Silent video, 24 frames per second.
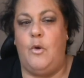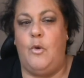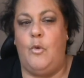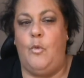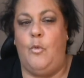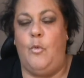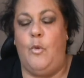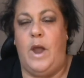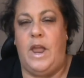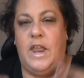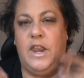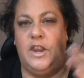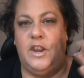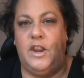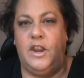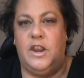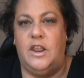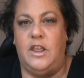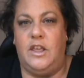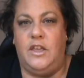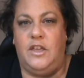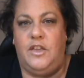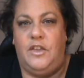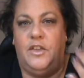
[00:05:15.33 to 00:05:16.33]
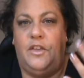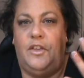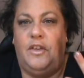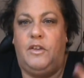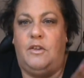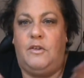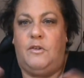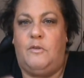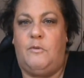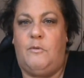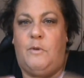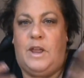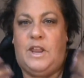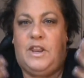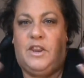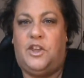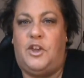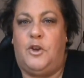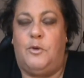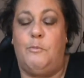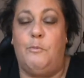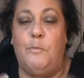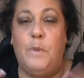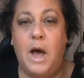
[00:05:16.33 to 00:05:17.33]
when
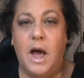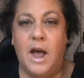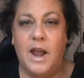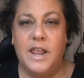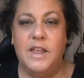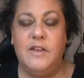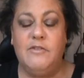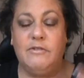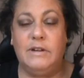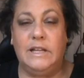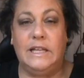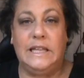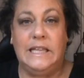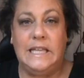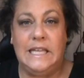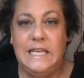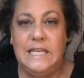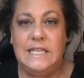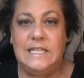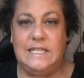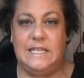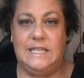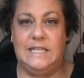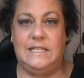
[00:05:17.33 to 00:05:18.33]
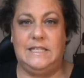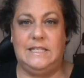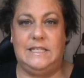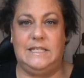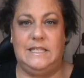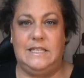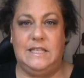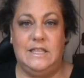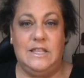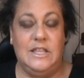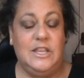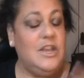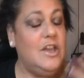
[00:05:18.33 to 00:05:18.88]
your body releases